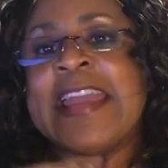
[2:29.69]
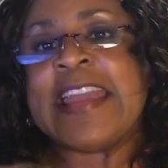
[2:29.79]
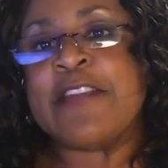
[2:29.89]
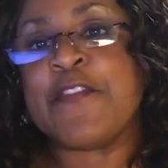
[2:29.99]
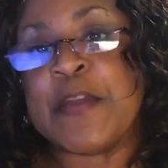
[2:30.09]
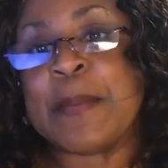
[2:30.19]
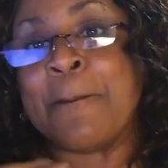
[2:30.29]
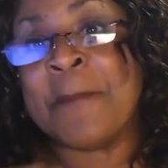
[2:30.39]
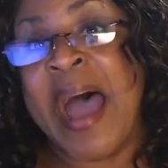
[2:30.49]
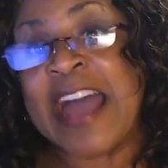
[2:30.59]
If it
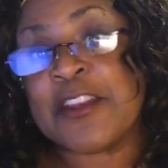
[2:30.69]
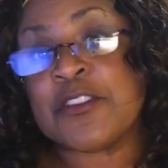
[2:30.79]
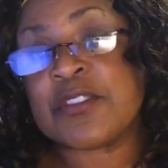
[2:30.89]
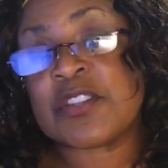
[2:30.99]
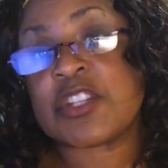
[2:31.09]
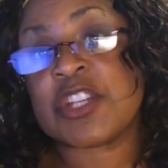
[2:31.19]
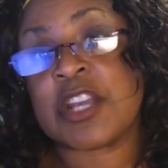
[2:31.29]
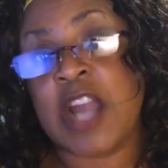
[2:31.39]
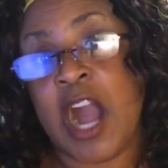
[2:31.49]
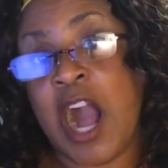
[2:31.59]
matters to
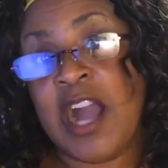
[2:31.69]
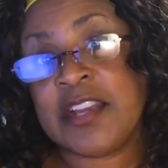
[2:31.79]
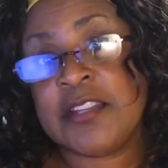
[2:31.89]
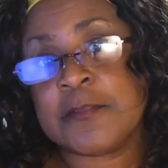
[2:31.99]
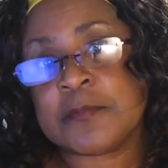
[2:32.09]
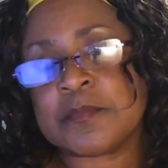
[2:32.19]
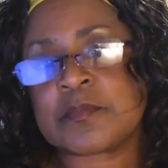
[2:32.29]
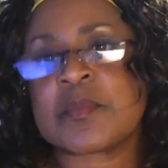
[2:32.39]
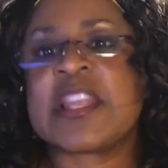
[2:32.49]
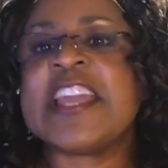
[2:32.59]
God,
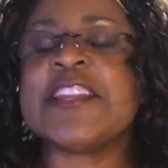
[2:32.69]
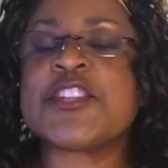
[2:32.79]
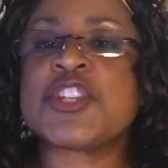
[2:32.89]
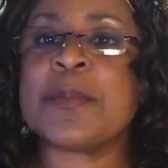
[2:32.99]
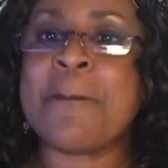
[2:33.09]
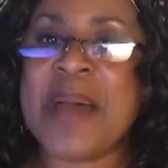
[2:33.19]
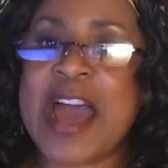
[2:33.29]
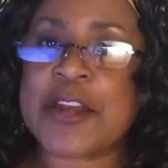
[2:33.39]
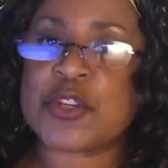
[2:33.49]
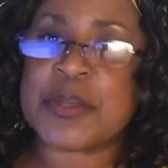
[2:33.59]
it should
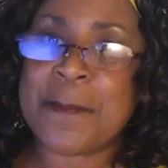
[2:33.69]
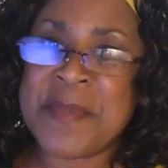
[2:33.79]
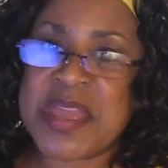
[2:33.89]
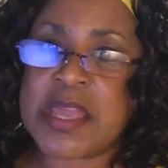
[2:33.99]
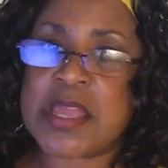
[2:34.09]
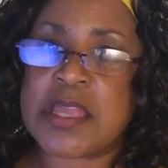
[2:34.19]
matter to me.